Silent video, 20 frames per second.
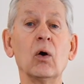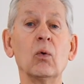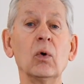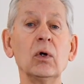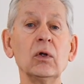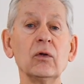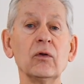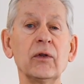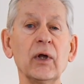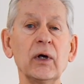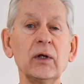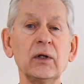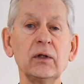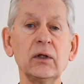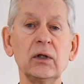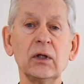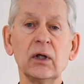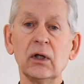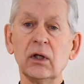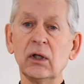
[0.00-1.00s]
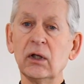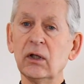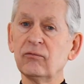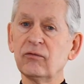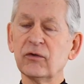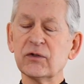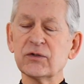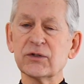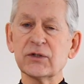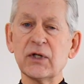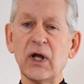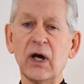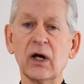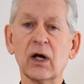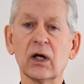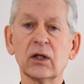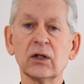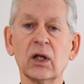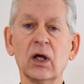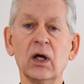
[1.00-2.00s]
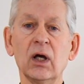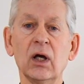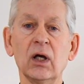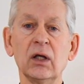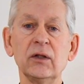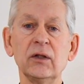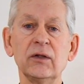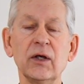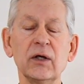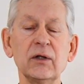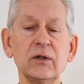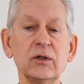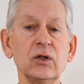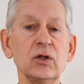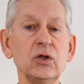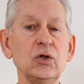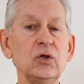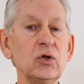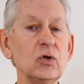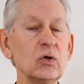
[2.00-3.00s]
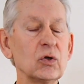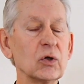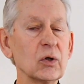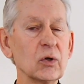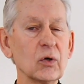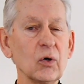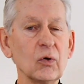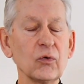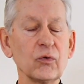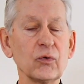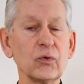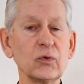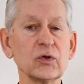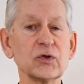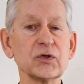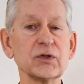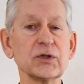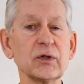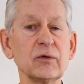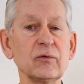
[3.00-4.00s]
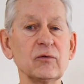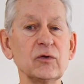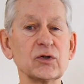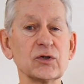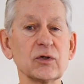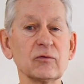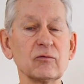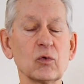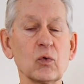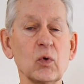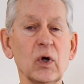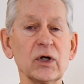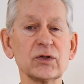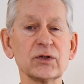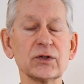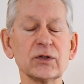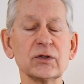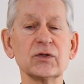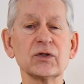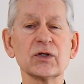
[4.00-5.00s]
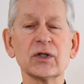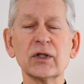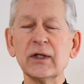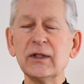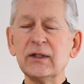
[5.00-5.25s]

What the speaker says: Well, then, if it's not, then you could go through a series of questions.